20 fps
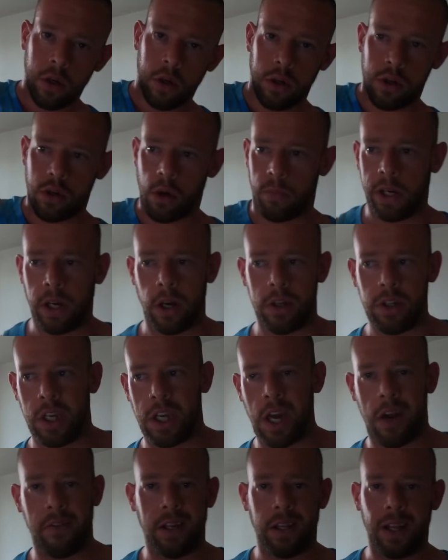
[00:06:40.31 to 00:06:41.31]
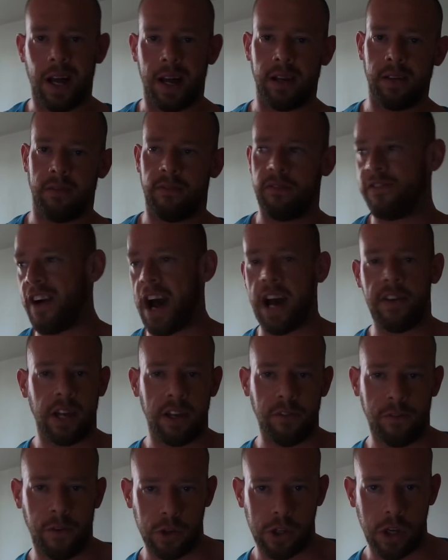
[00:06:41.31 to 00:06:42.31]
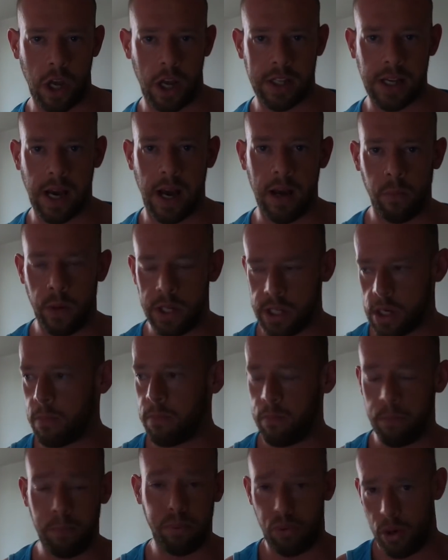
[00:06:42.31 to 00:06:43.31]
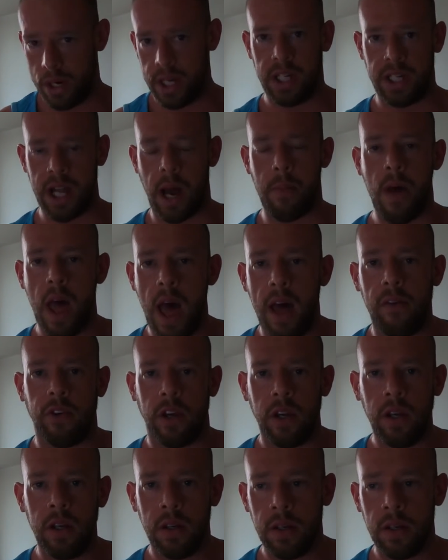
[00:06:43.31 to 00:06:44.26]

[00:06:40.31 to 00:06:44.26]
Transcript: So because you're carrying like five, eight foot at a time, which are pretty damn heavy,